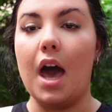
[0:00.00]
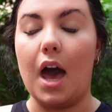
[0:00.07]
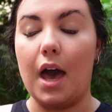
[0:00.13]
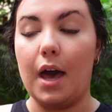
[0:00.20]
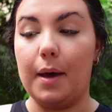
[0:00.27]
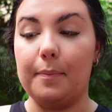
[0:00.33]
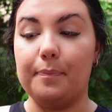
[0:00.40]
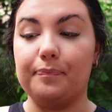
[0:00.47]

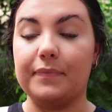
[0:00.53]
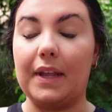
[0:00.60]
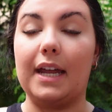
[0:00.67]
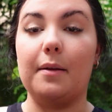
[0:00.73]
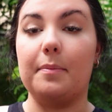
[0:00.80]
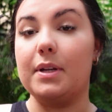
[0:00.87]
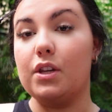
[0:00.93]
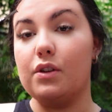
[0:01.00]
And
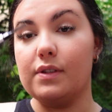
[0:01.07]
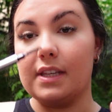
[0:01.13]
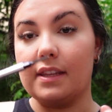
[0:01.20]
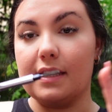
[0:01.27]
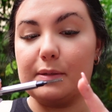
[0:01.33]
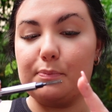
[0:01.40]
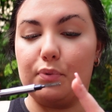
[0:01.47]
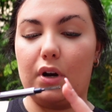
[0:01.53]
I've been using
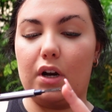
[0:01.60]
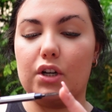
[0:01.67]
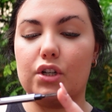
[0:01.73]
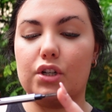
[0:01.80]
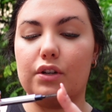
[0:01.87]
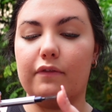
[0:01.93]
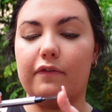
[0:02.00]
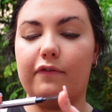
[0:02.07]
this
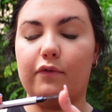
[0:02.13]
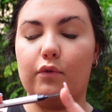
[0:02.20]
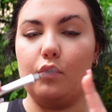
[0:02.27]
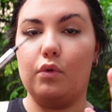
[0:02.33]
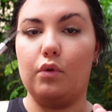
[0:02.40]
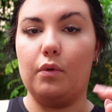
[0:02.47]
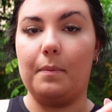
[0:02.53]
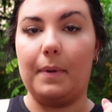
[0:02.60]
brush
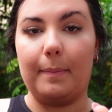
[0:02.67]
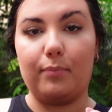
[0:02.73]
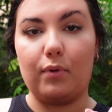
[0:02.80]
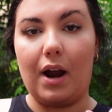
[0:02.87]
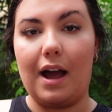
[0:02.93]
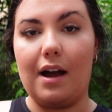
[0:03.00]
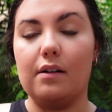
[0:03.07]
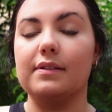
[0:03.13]
for my
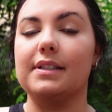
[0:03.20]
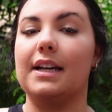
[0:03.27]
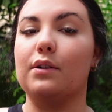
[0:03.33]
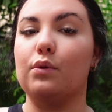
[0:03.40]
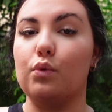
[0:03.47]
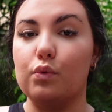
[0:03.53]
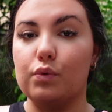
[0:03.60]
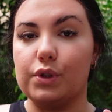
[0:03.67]
brows and
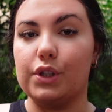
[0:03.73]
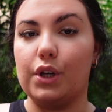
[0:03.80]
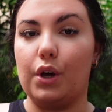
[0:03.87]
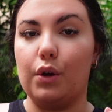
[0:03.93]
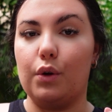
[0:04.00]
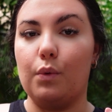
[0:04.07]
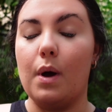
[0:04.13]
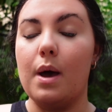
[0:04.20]

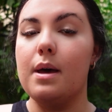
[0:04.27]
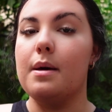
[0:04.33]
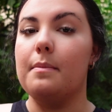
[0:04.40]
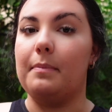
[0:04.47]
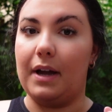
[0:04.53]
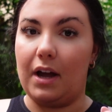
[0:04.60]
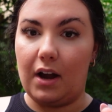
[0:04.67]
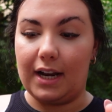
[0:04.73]
also
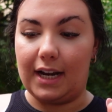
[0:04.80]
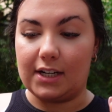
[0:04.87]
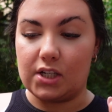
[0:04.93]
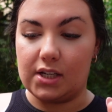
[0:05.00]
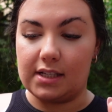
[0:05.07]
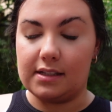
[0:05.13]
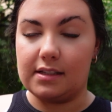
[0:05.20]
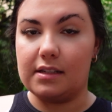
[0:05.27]
my
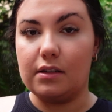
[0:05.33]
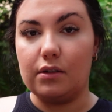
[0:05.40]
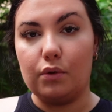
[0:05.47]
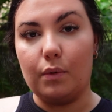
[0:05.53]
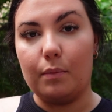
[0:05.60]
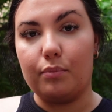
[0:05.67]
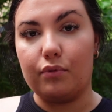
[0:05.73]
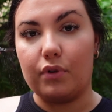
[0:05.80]
eyelashes
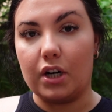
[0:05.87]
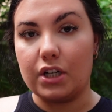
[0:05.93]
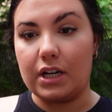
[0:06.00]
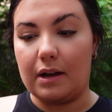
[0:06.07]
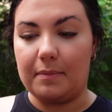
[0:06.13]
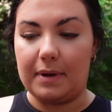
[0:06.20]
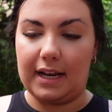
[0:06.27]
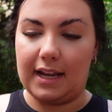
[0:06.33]
to brush
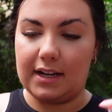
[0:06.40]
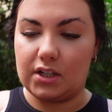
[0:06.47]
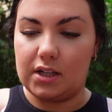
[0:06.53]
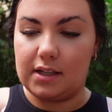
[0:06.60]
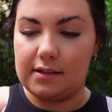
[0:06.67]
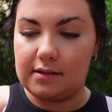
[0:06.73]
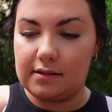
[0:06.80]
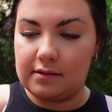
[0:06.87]
out my
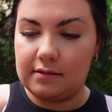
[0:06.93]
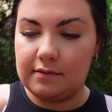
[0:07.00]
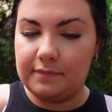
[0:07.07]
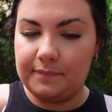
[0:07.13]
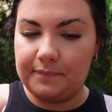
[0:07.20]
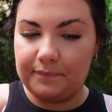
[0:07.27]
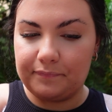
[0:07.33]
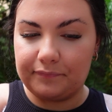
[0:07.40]
lashes.
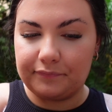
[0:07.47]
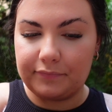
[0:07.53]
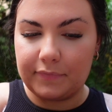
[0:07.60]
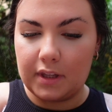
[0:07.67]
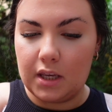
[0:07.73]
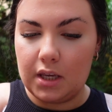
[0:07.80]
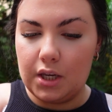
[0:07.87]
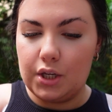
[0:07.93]

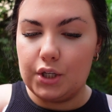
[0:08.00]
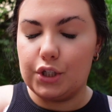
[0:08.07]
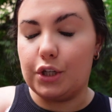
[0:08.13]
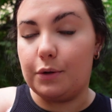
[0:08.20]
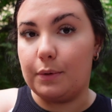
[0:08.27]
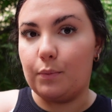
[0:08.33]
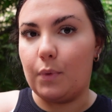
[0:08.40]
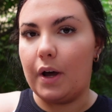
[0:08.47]

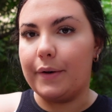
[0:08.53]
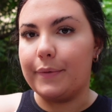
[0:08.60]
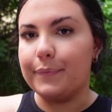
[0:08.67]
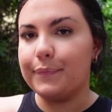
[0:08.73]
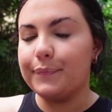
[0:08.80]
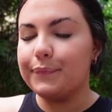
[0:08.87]
2 in 1.